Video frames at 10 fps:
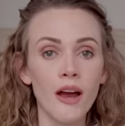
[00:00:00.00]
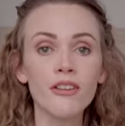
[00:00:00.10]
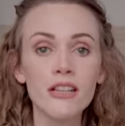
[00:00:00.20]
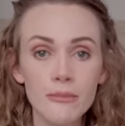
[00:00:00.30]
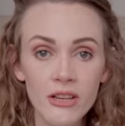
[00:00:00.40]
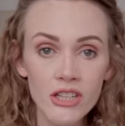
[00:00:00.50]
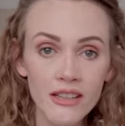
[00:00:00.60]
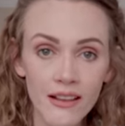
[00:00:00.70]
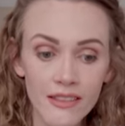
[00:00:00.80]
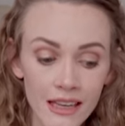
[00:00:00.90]
I forgot to mention
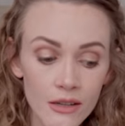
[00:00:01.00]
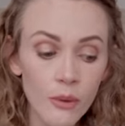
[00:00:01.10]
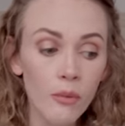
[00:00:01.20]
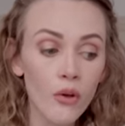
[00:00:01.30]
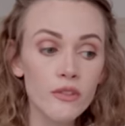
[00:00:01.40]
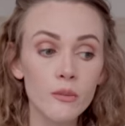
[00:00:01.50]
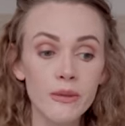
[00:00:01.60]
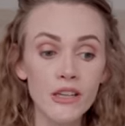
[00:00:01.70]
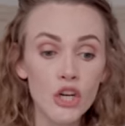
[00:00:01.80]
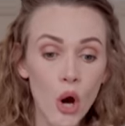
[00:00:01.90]
that at the end, we'll also
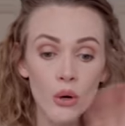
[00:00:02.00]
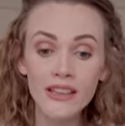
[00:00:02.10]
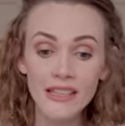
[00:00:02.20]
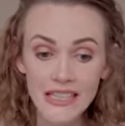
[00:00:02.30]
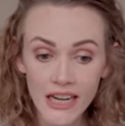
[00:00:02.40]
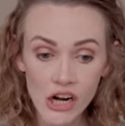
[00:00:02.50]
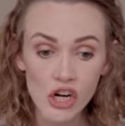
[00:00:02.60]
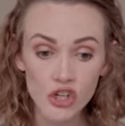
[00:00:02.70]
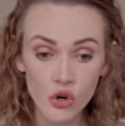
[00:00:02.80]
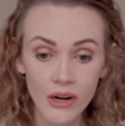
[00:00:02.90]
be coating the entire
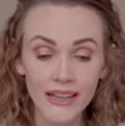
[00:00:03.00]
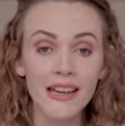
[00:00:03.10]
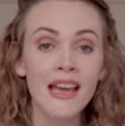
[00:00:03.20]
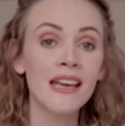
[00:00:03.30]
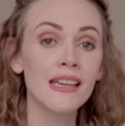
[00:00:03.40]
Stollen